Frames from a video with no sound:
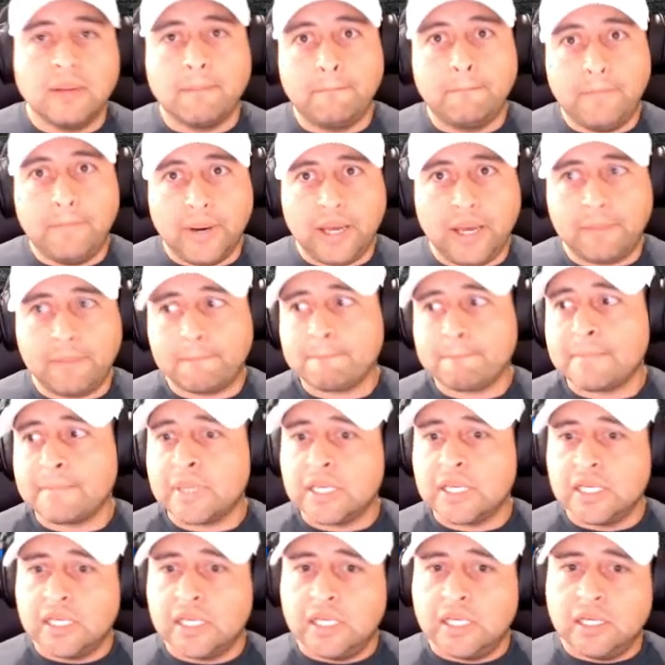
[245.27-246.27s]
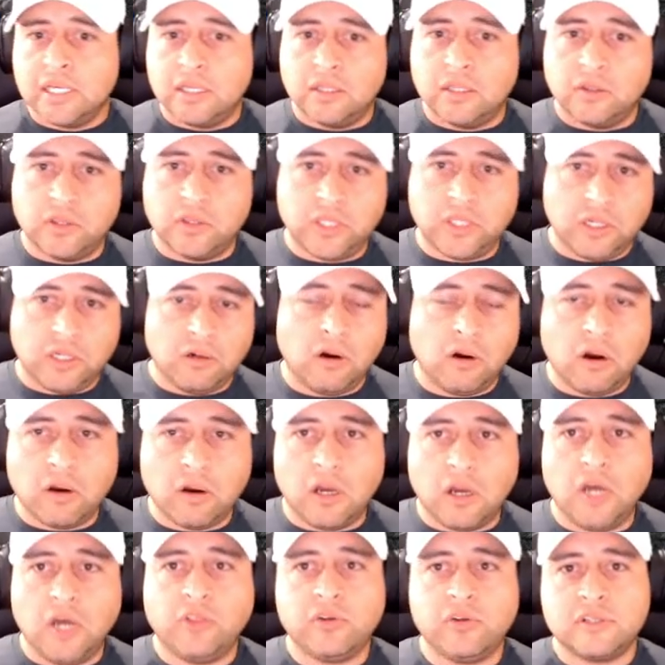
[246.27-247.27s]
But there are
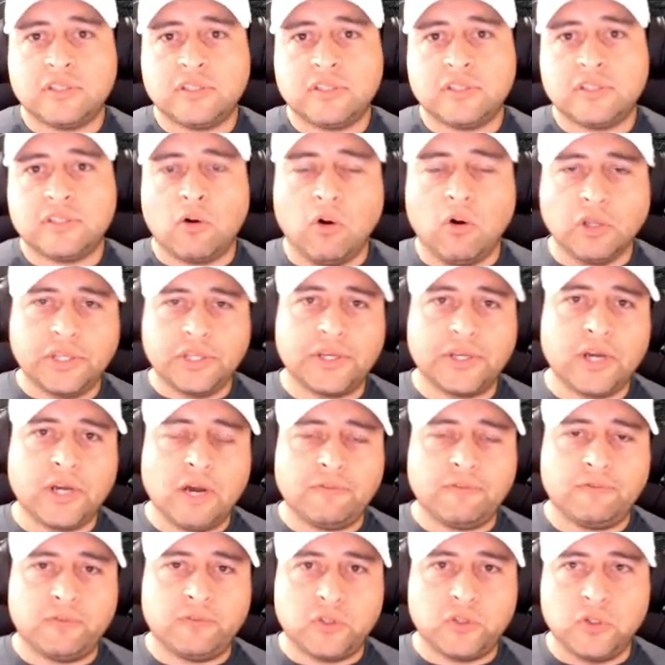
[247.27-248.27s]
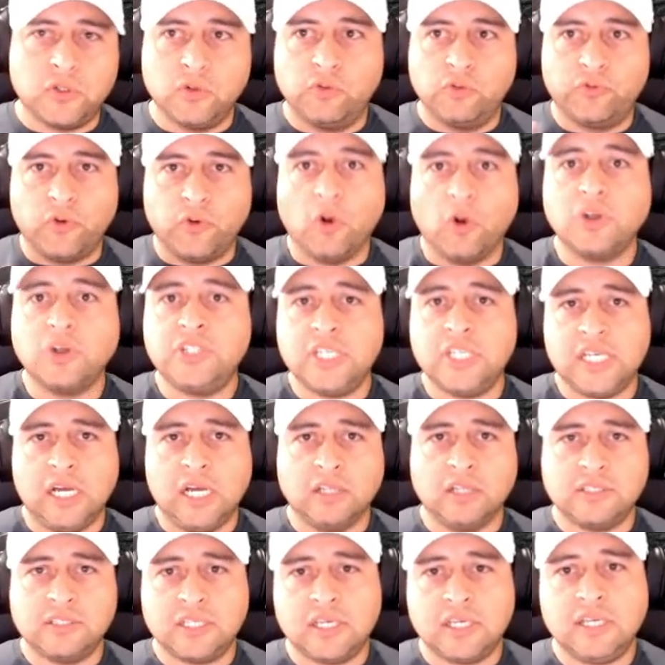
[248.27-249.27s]
others that are holding off to 4G
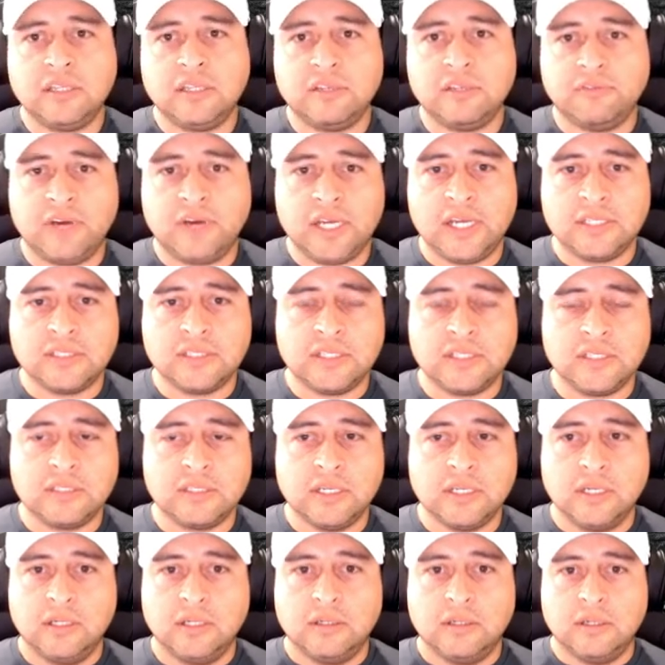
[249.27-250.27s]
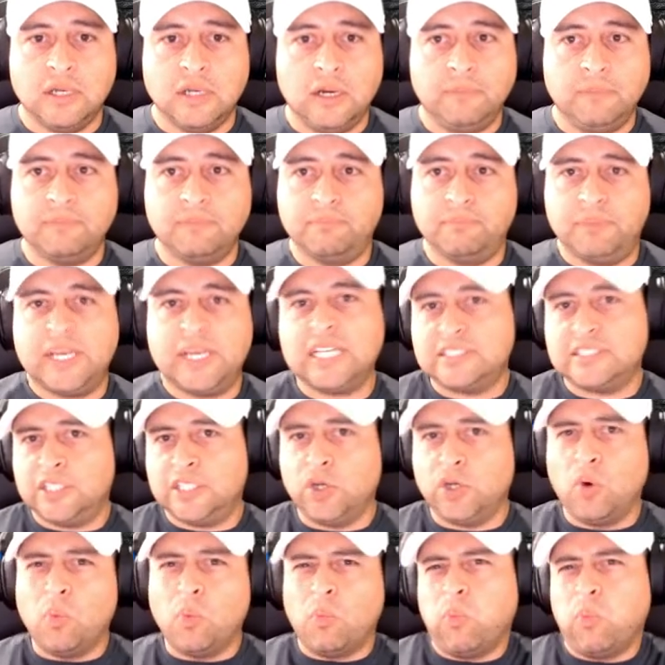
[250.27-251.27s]
LTE devices because they
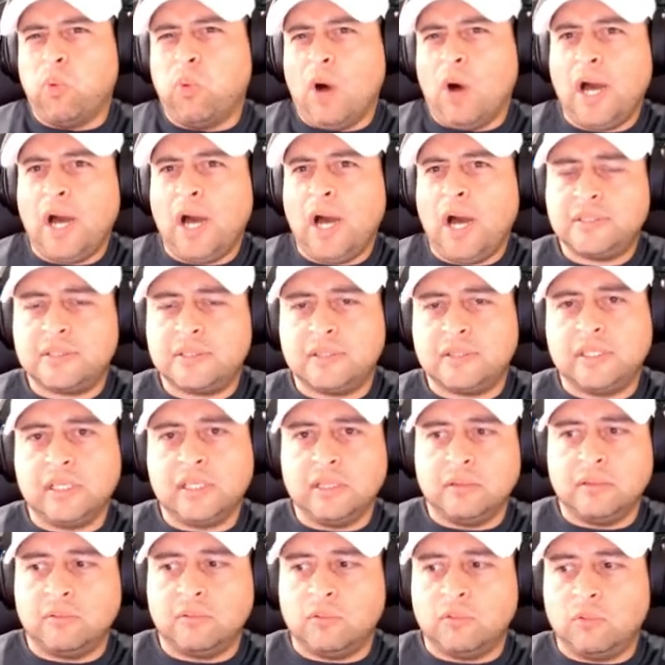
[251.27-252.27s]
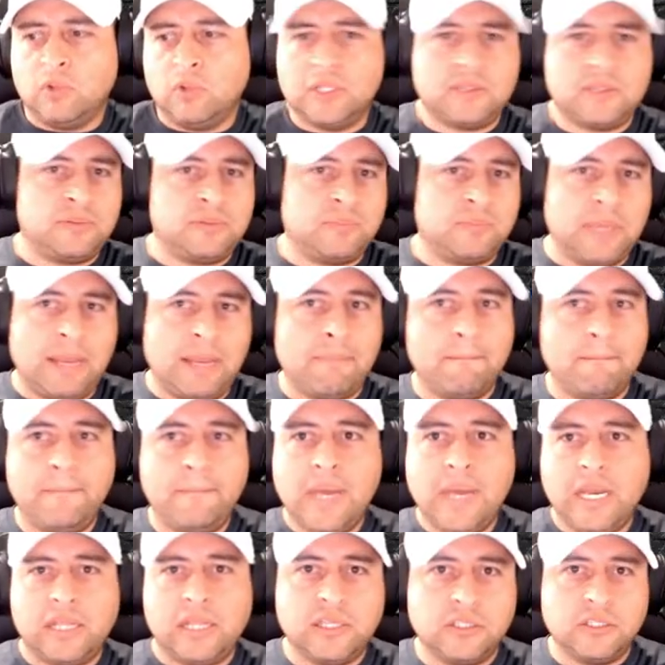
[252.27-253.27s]
don't want what's
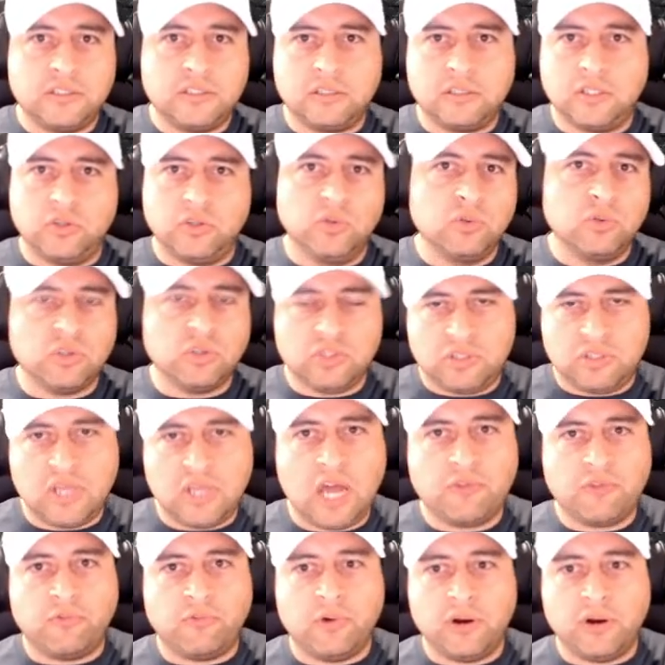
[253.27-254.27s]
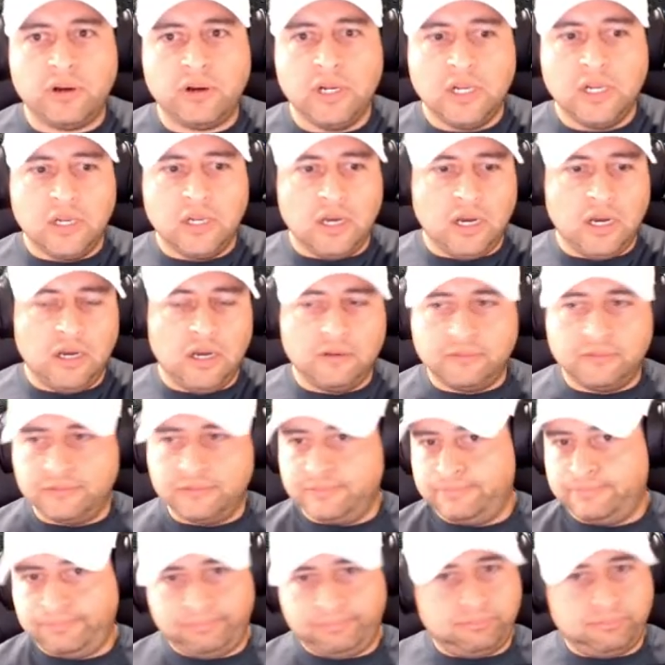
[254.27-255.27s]
embedded into the newer software
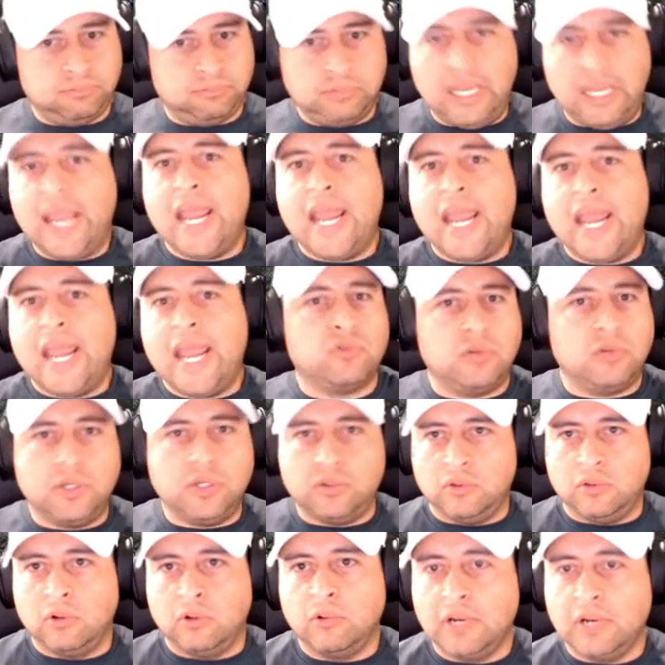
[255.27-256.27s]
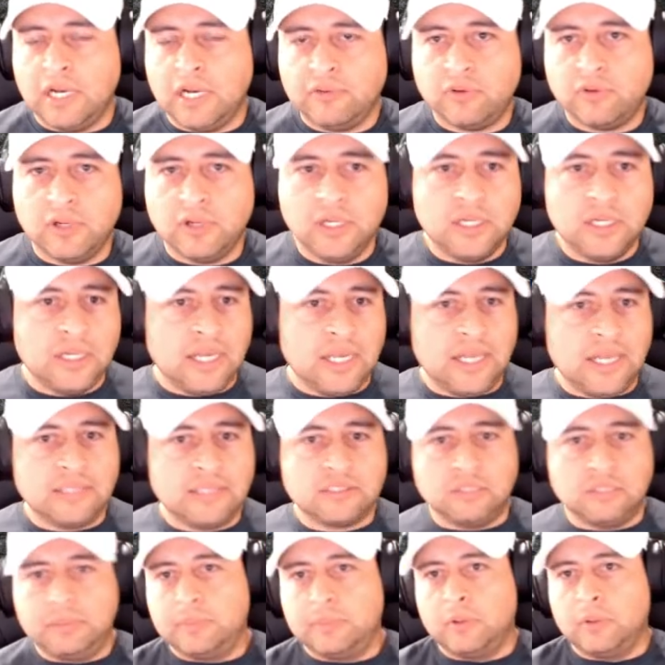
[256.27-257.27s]
of Android or whatever. And
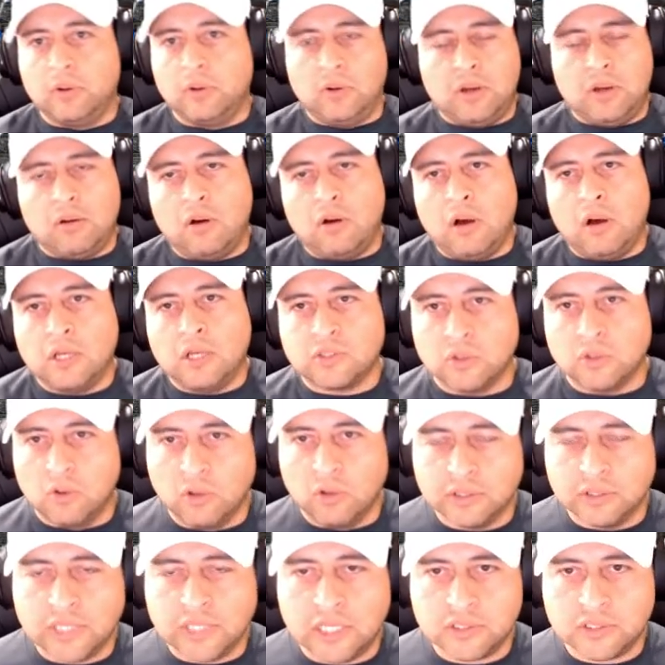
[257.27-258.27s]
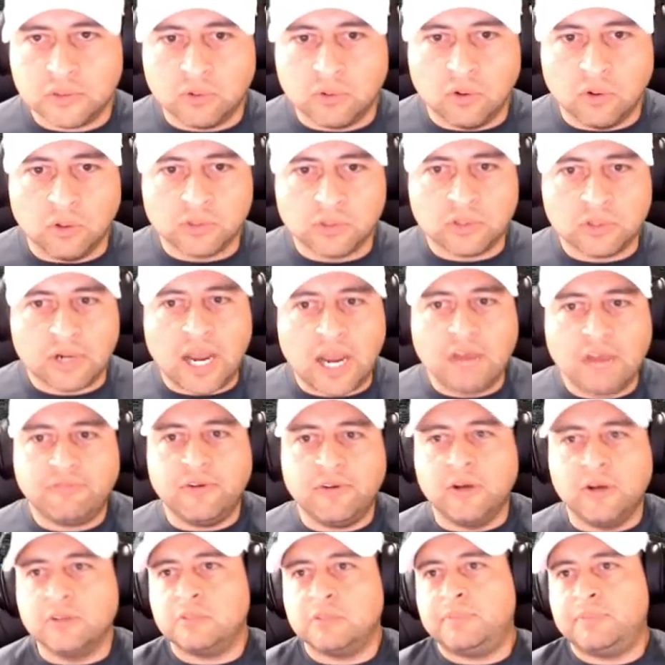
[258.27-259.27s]
some people also hold on to older
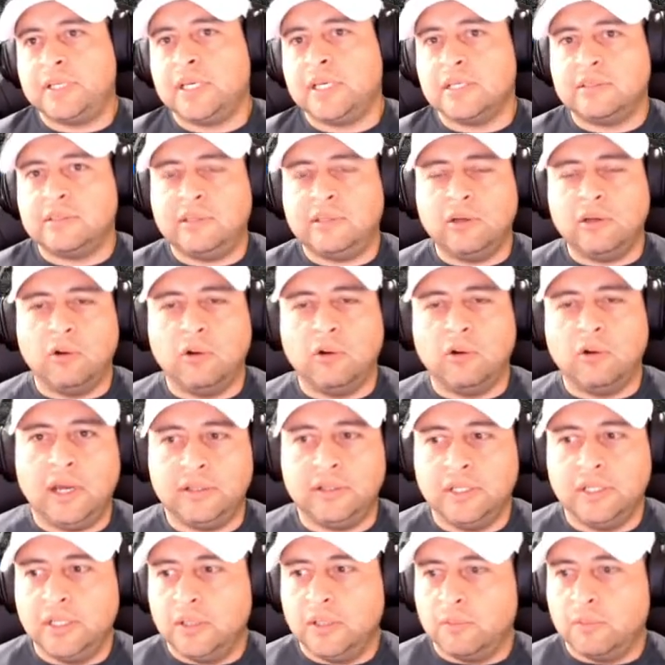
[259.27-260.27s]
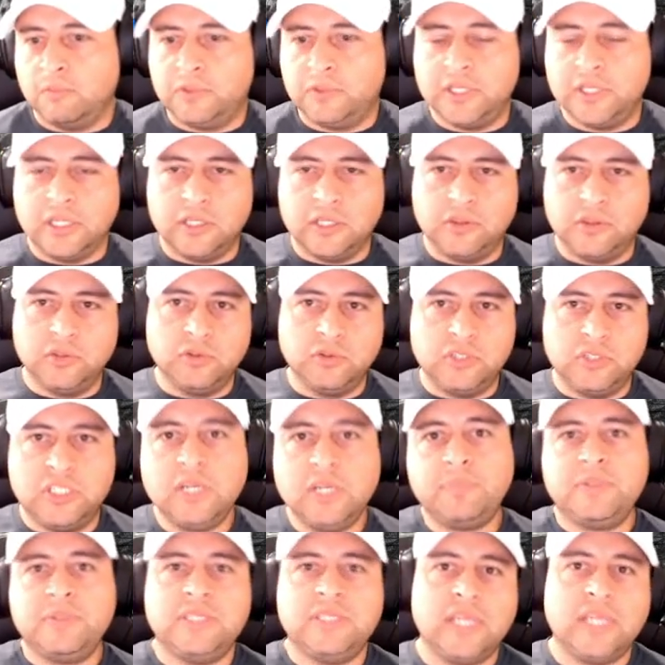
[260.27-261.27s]
iPhones because they don't want the new
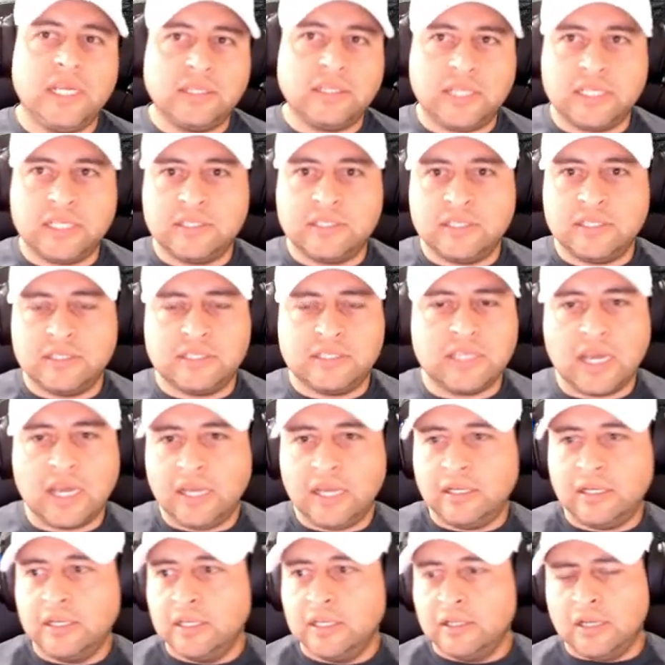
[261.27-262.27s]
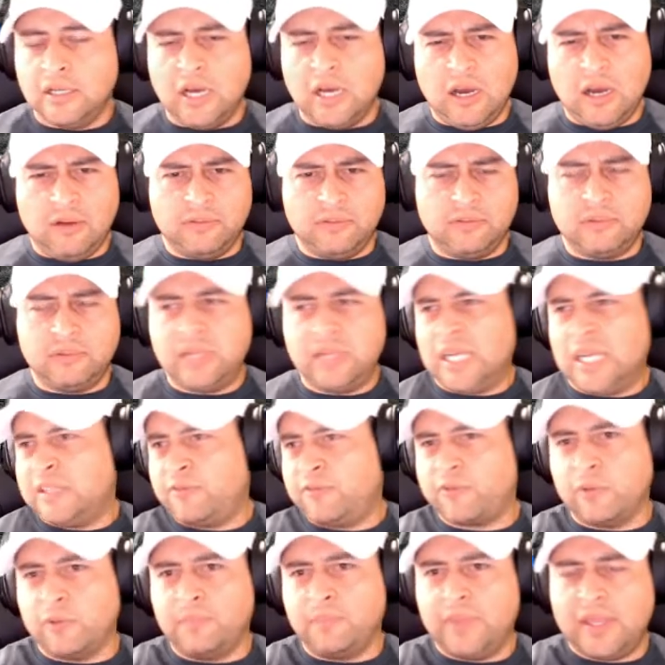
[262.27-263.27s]
chipset that's inside from
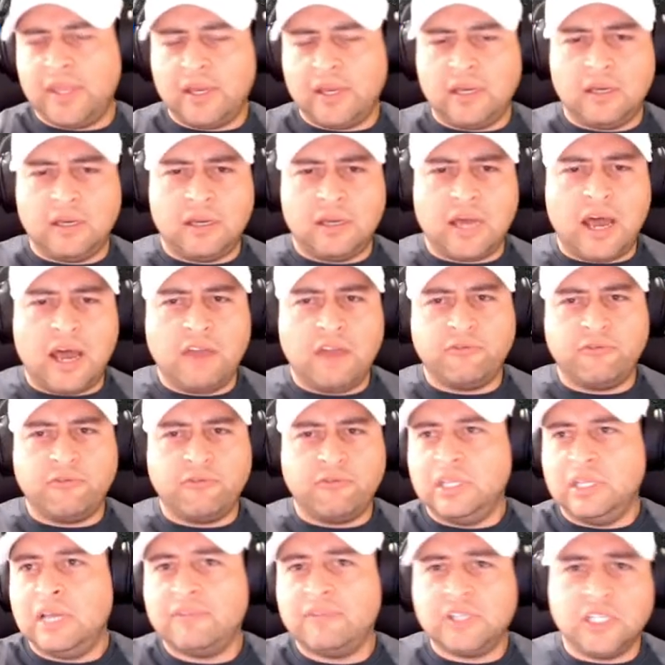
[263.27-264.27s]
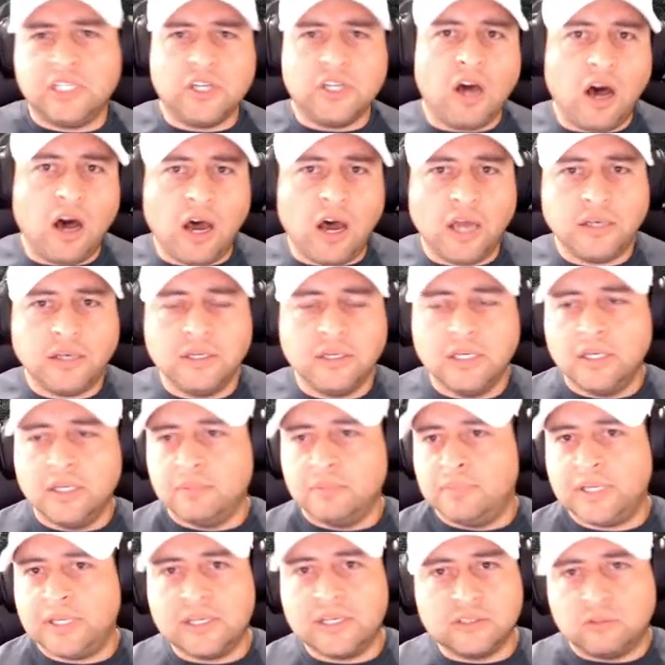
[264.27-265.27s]
iPhone 11 and on,
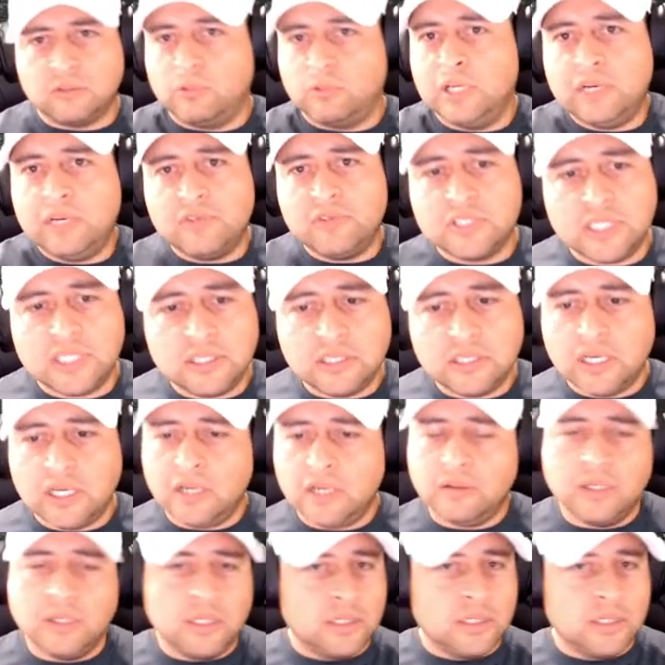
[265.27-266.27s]
because whatever's in there,